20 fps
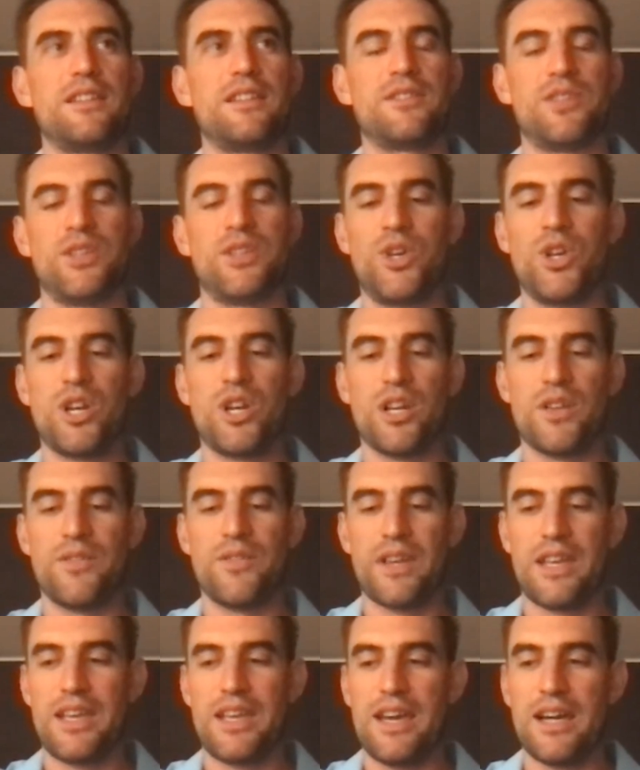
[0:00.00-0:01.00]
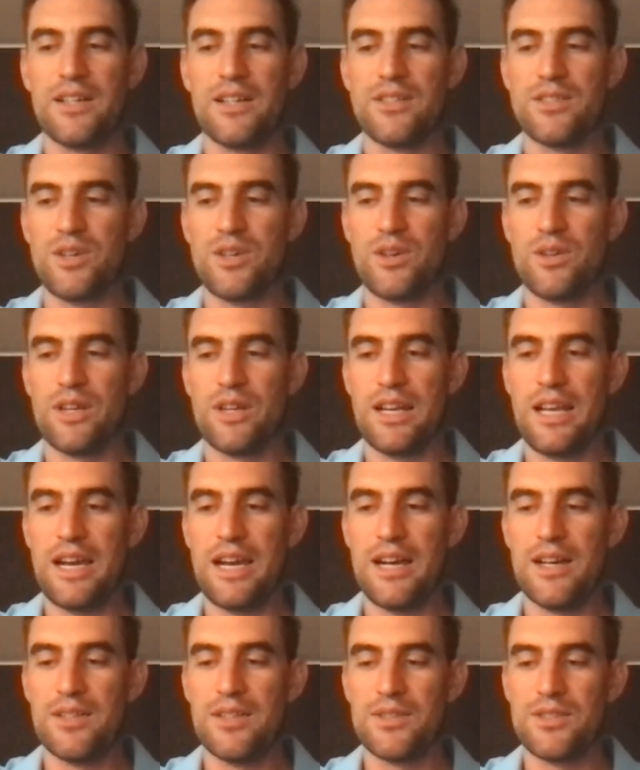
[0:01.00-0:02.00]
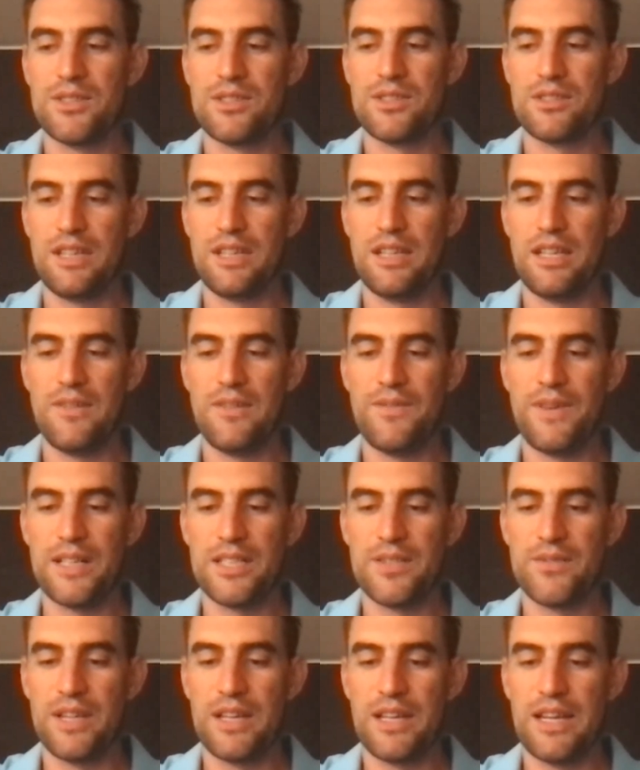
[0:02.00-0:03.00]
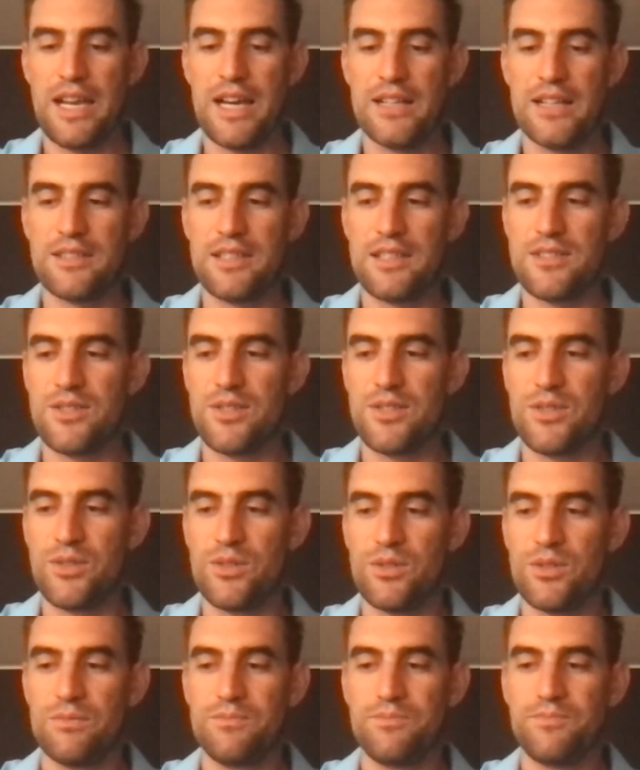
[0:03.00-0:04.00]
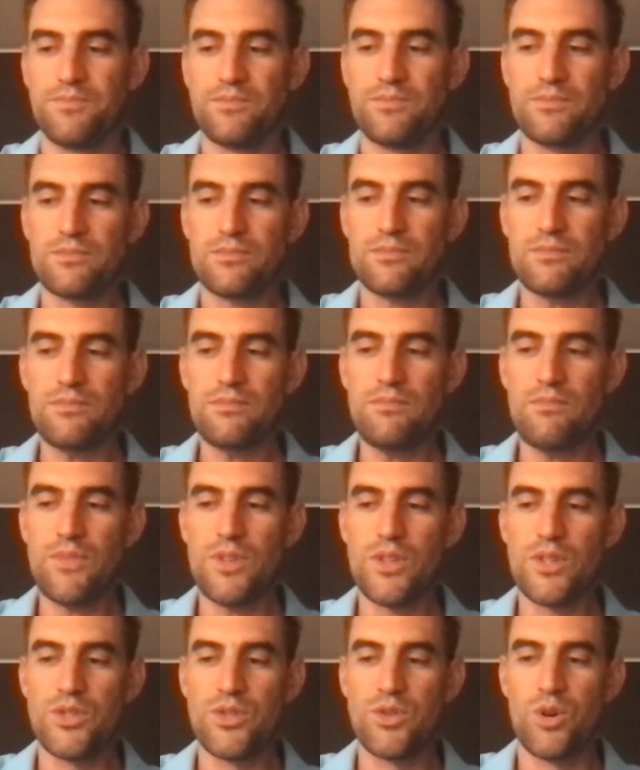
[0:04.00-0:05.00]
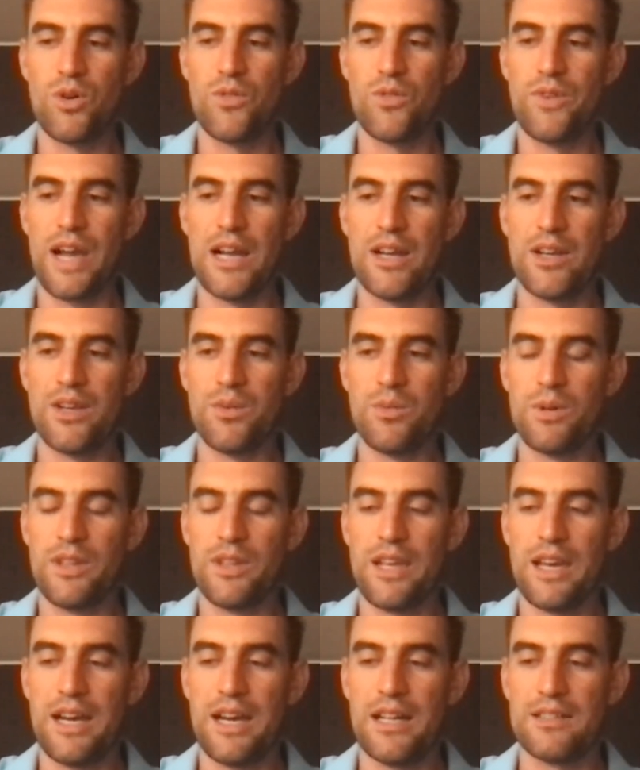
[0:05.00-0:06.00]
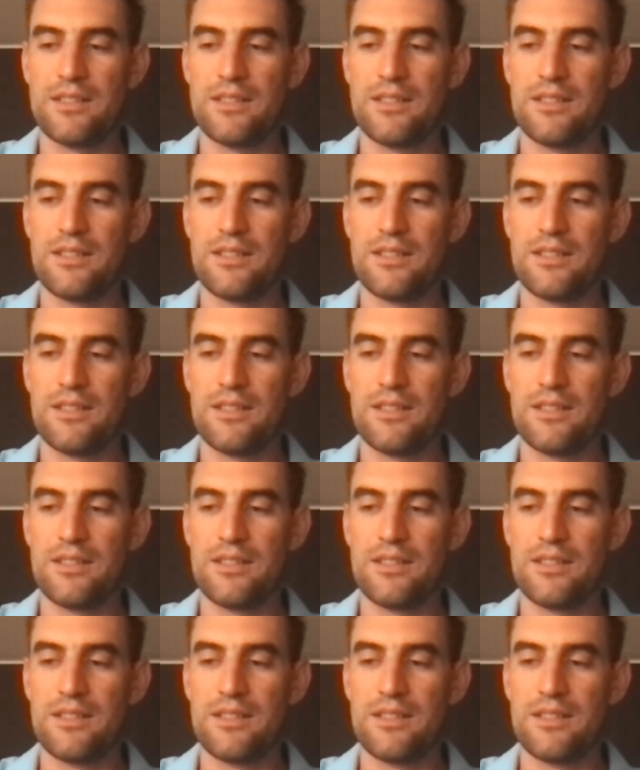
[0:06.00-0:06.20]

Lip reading: a unit of account, so it effectively allows us to store value without